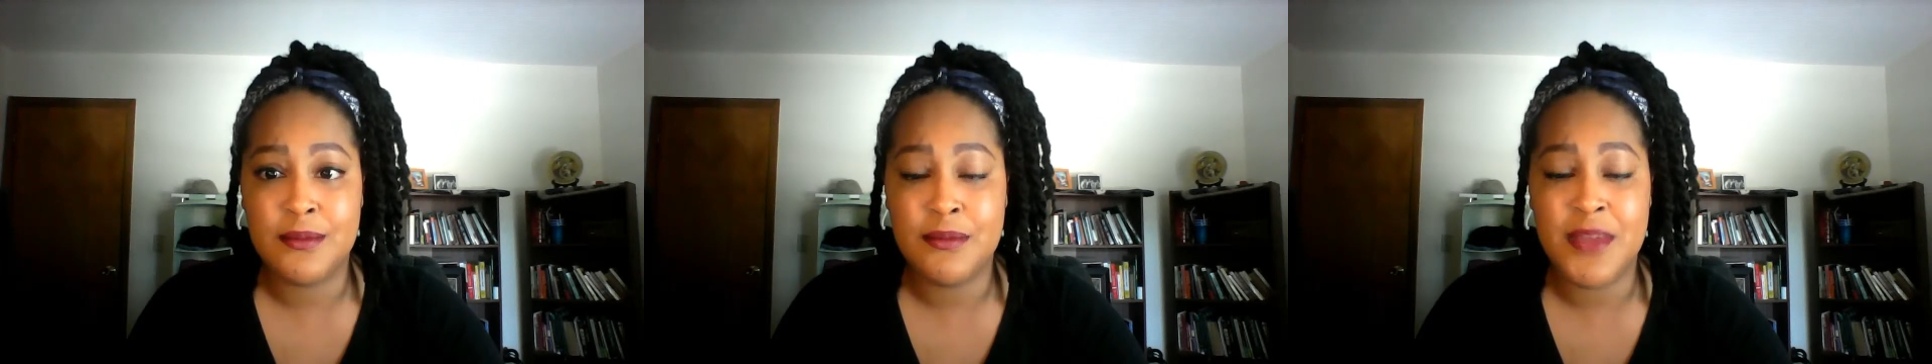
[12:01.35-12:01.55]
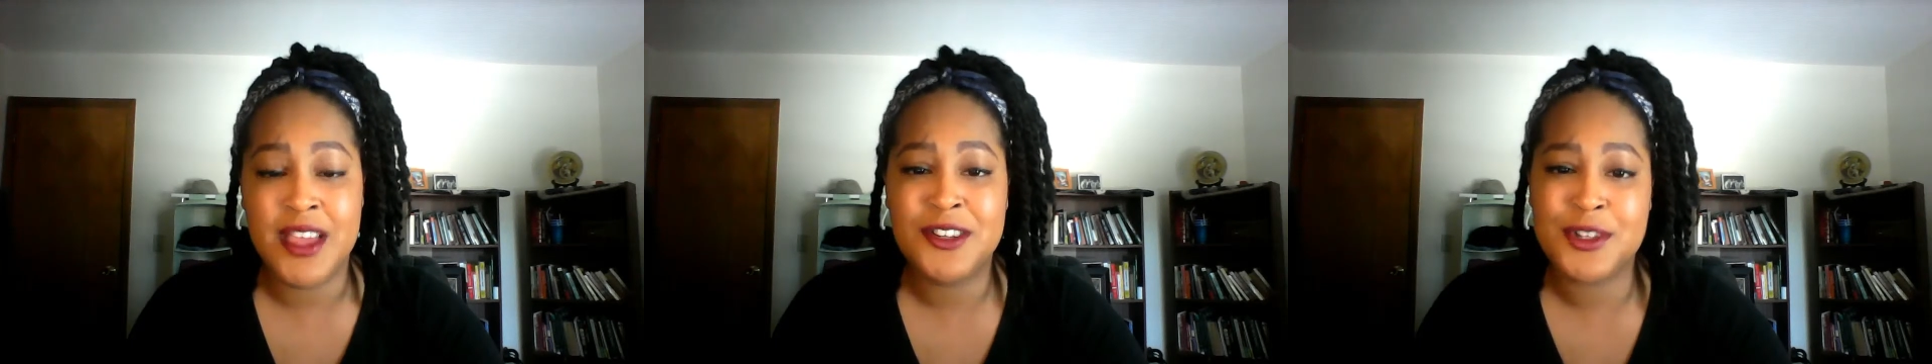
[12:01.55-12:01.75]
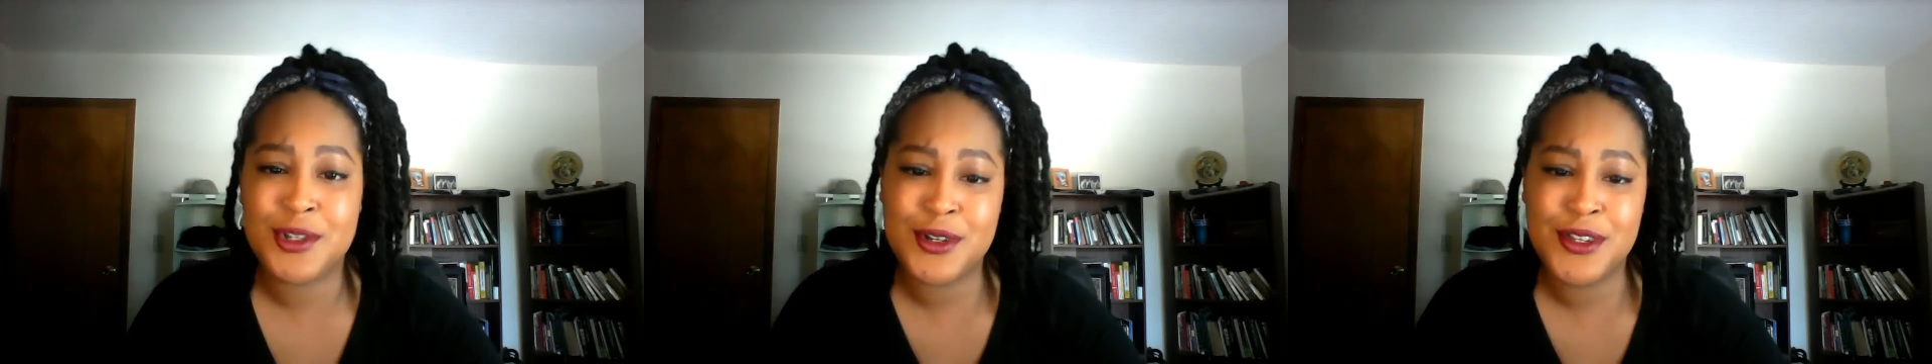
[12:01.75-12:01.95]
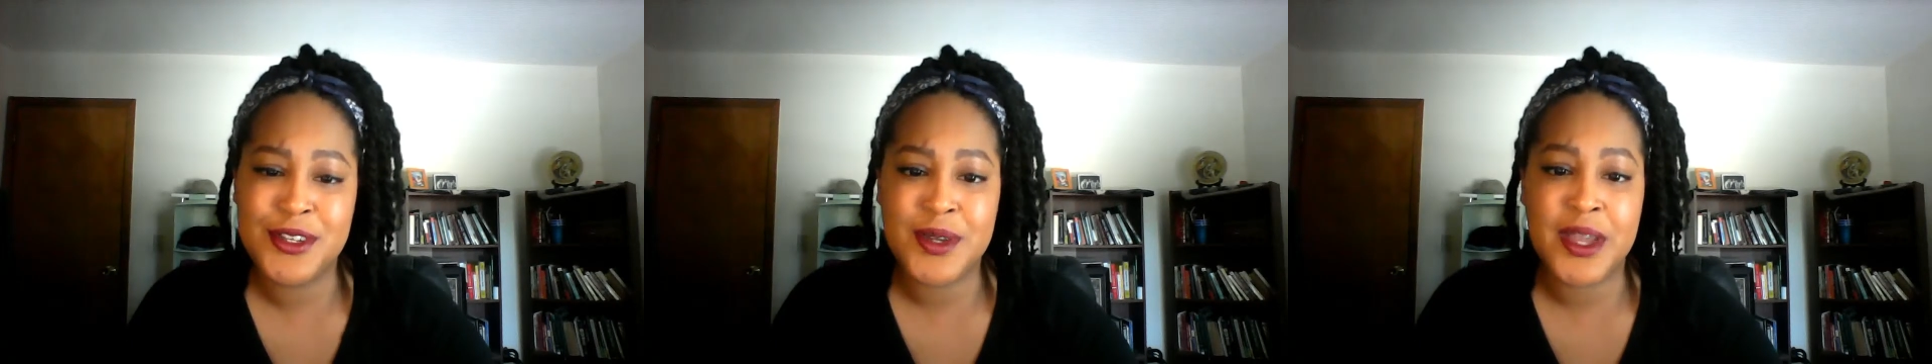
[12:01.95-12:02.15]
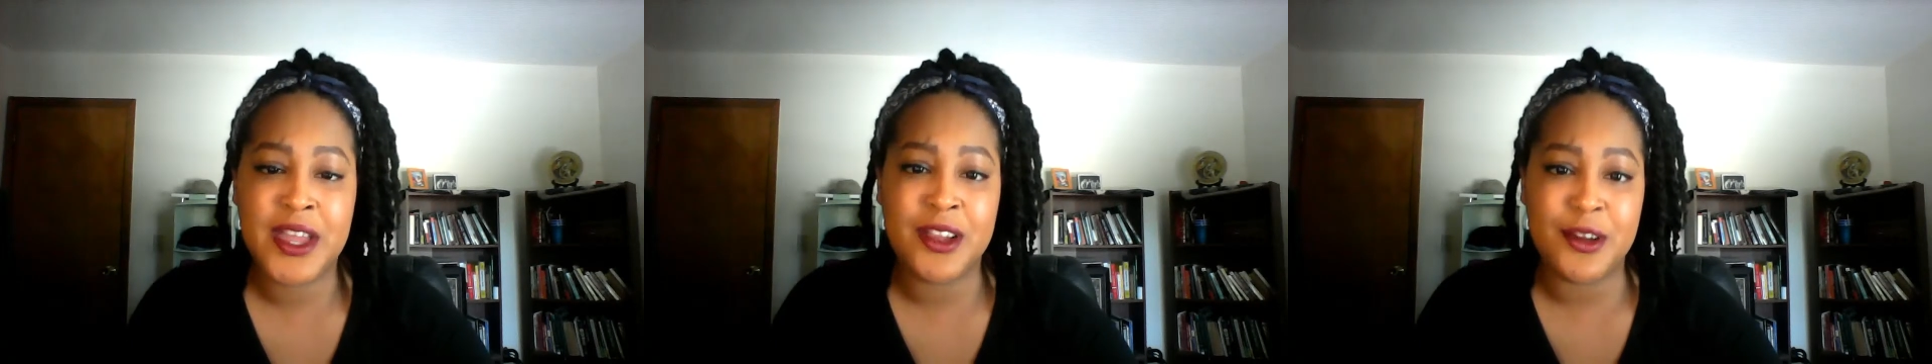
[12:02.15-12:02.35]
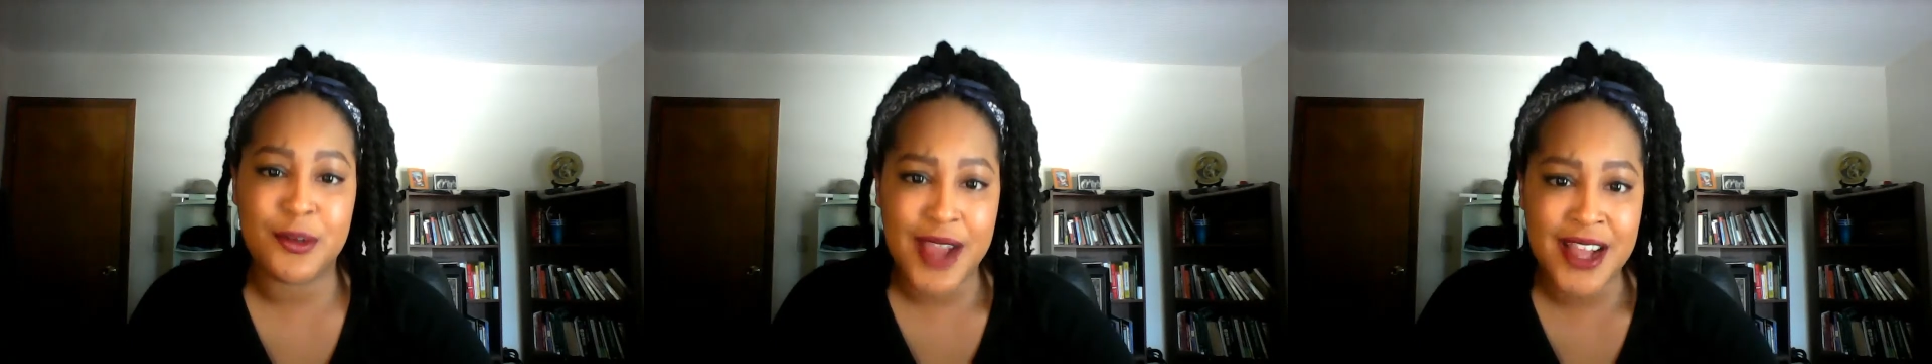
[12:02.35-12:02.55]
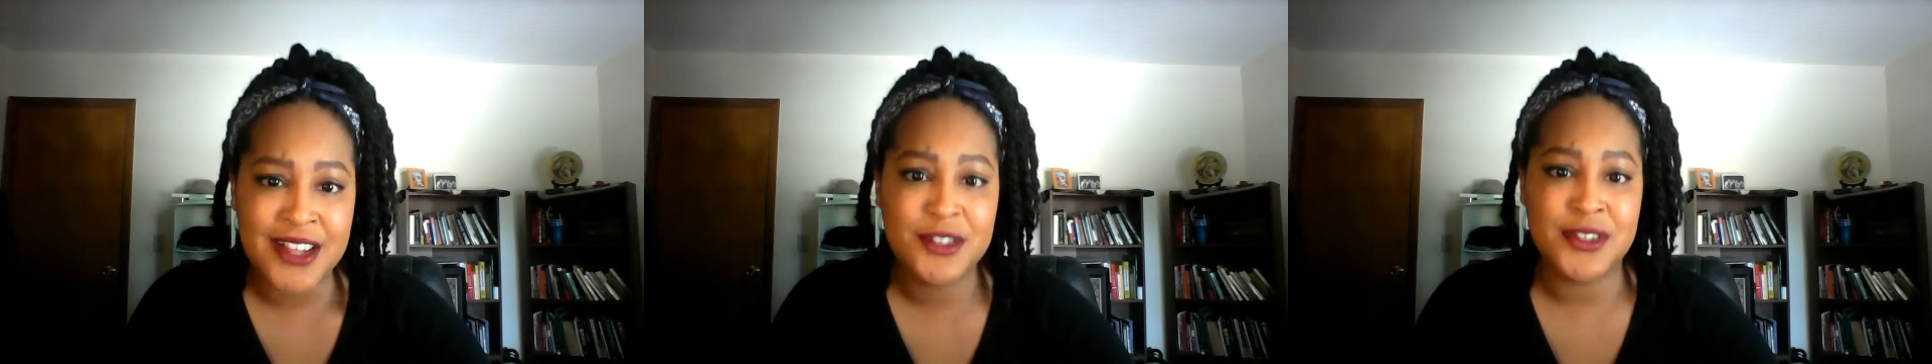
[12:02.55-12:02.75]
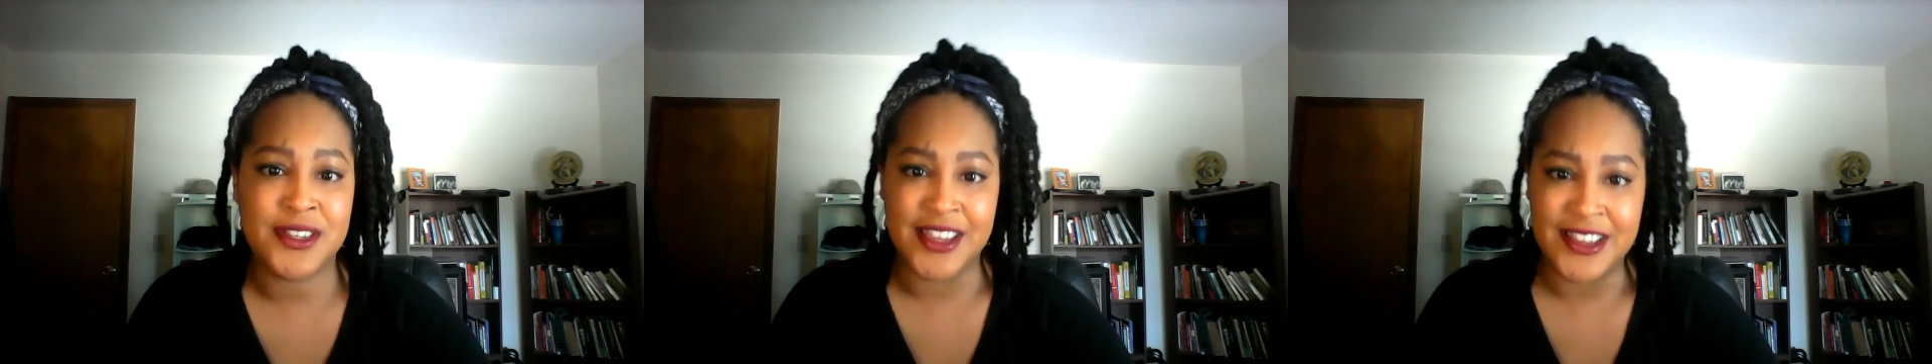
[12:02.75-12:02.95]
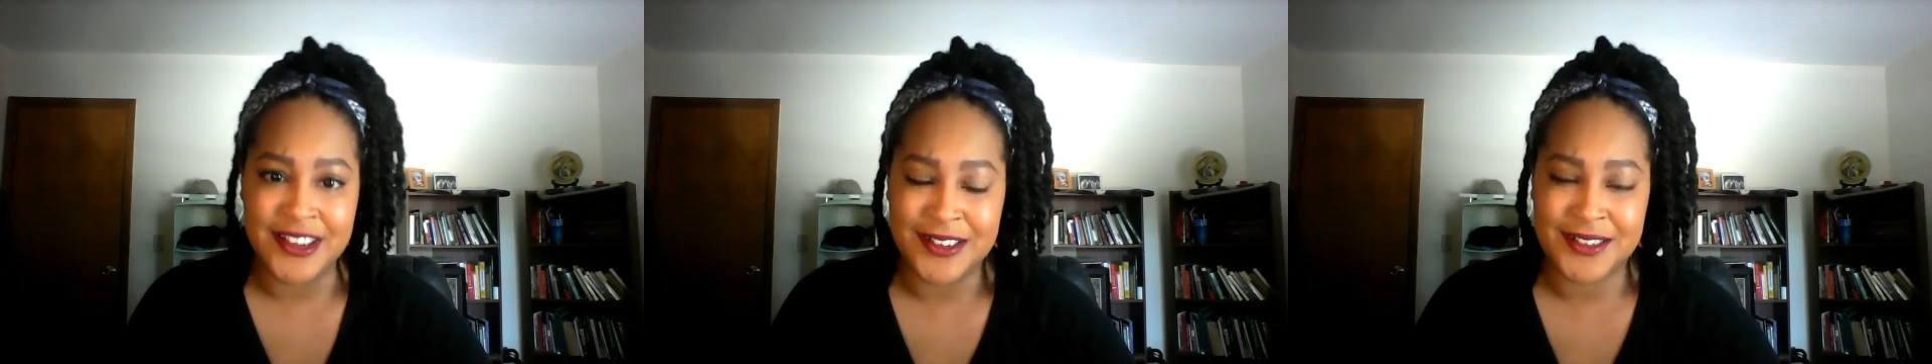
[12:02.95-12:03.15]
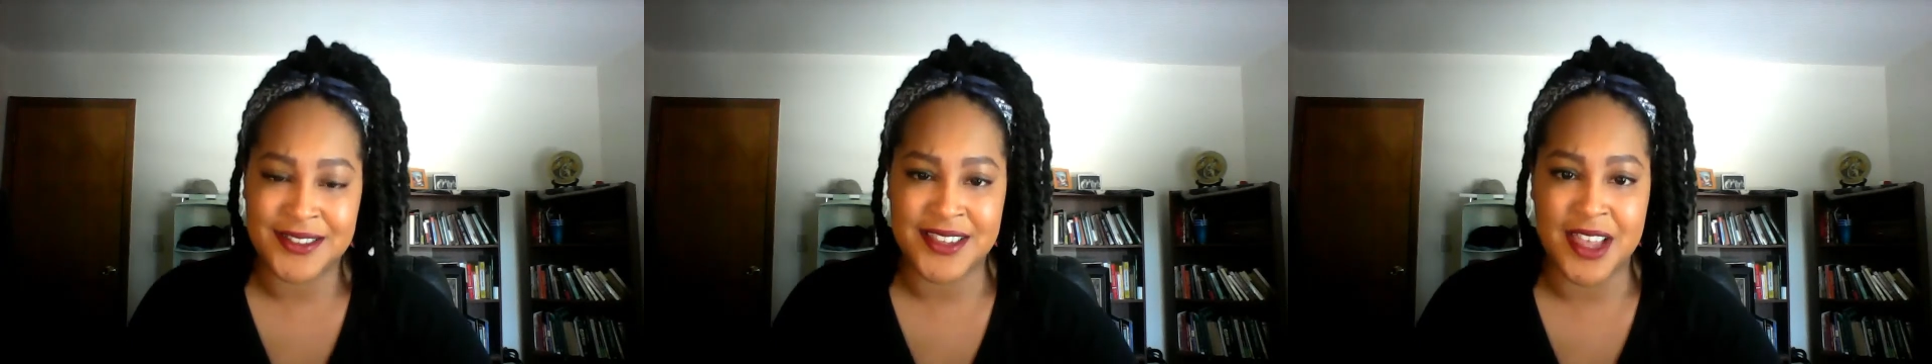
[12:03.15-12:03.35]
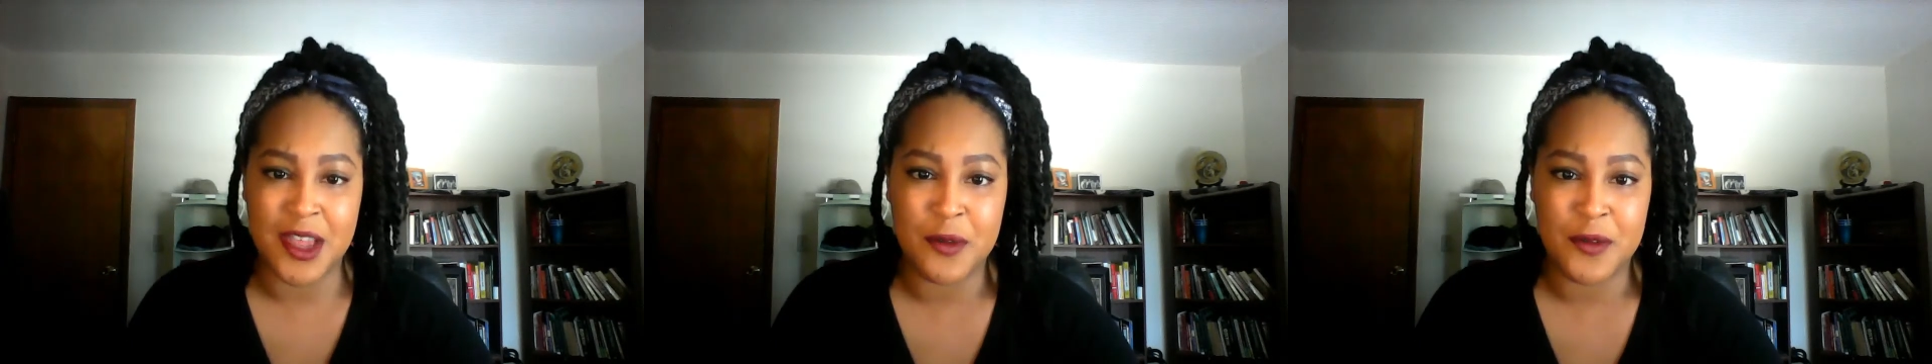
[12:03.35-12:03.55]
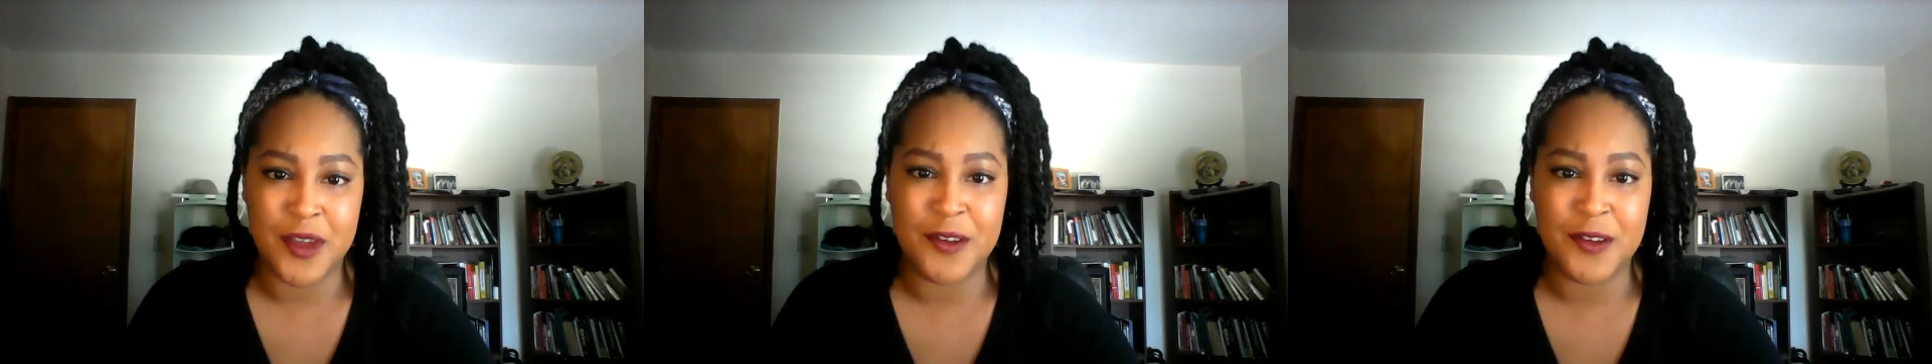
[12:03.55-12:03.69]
make sure you congratulate yourself